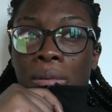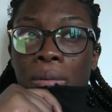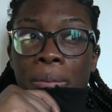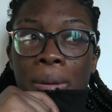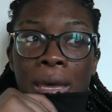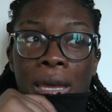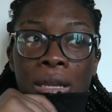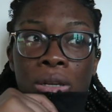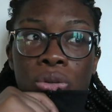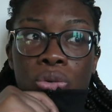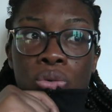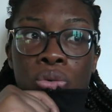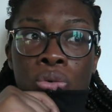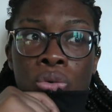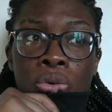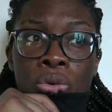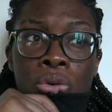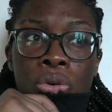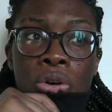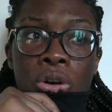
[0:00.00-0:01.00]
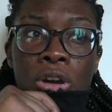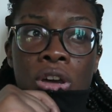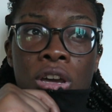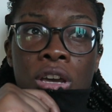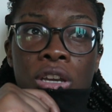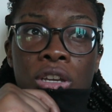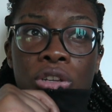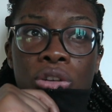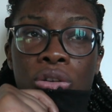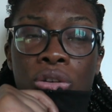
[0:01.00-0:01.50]
the bed, or,
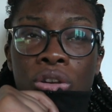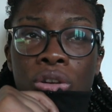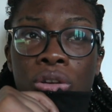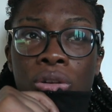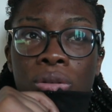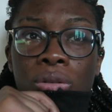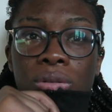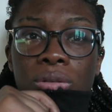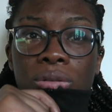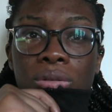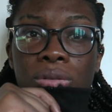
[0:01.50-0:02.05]
you know,